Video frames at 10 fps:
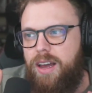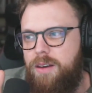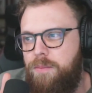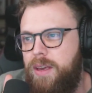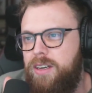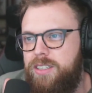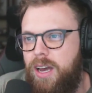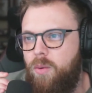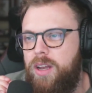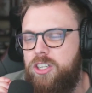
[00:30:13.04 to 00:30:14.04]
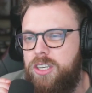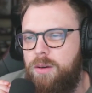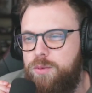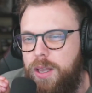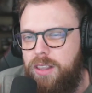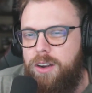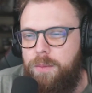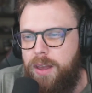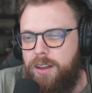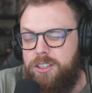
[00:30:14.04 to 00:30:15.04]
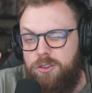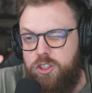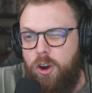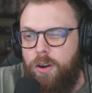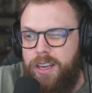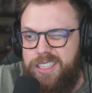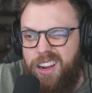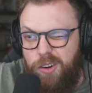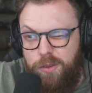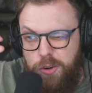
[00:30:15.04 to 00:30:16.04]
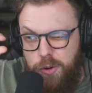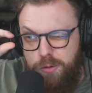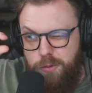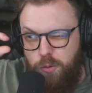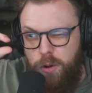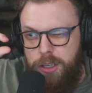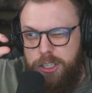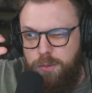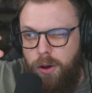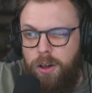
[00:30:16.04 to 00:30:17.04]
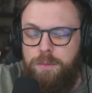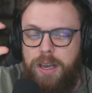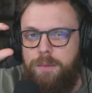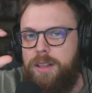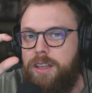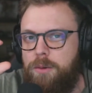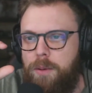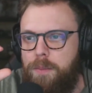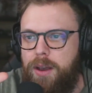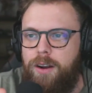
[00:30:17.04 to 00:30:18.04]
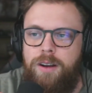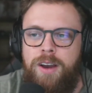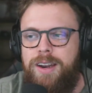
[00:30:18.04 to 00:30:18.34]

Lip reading: because that way it just helps me a little bit, because those targets that are really small become a little bit bigger.